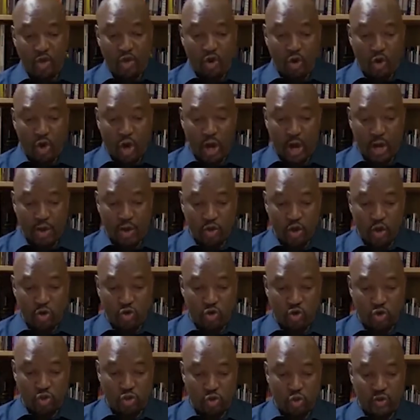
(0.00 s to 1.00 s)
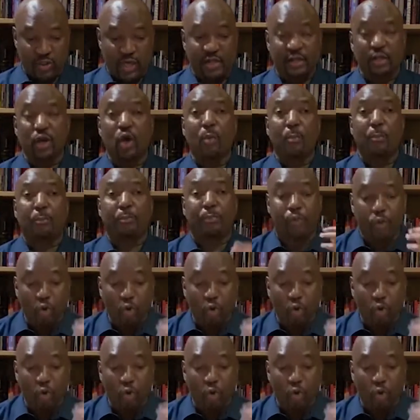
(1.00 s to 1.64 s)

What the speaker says: you do that.